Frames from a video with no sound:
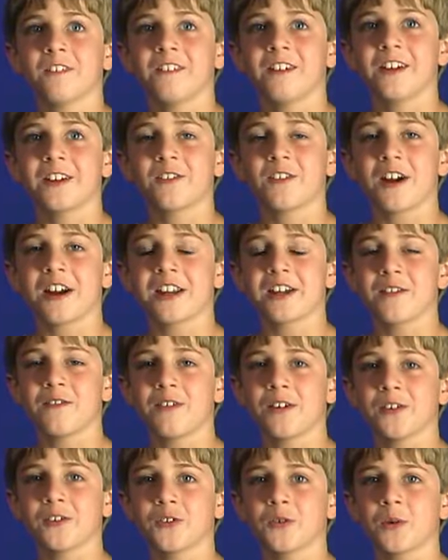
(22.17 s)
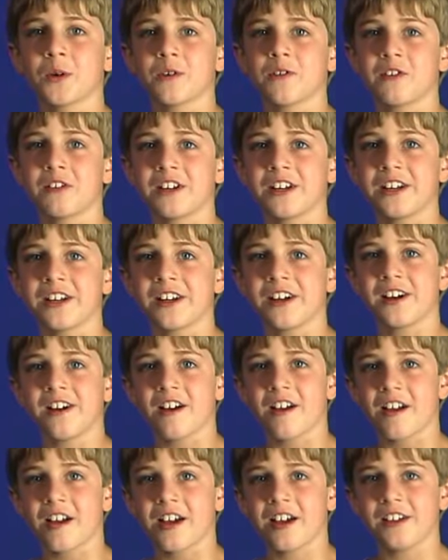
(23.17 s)
Like riding a Ferris wheel and eating
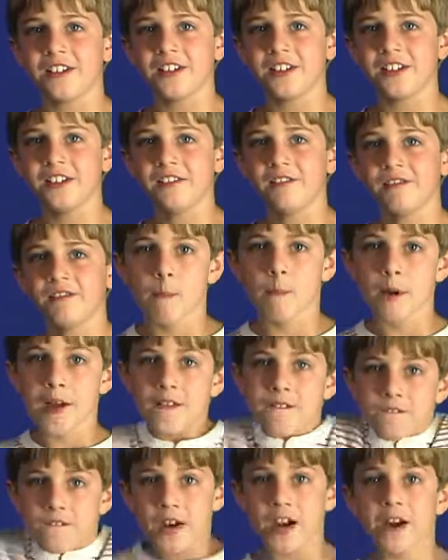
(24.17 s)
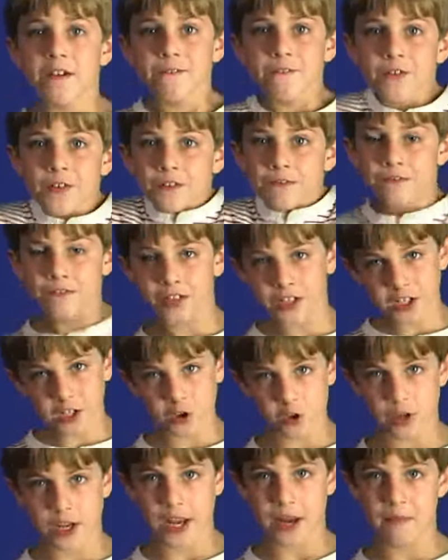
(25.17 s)
cotton candy. My favorite
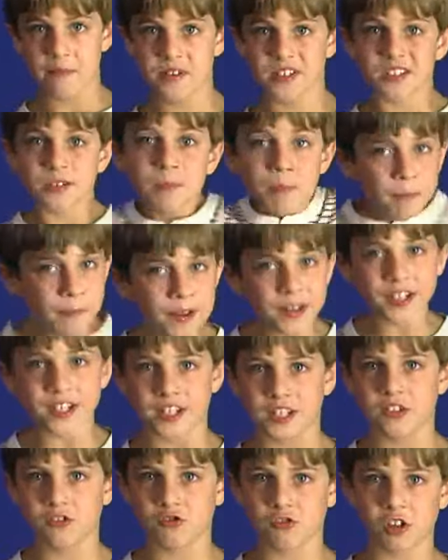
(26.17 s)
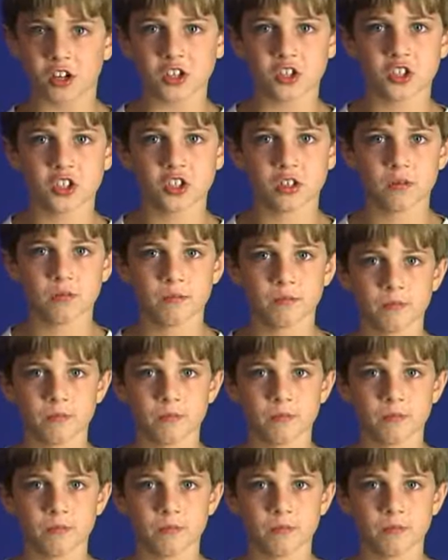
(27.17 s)
video game is Minion Rush.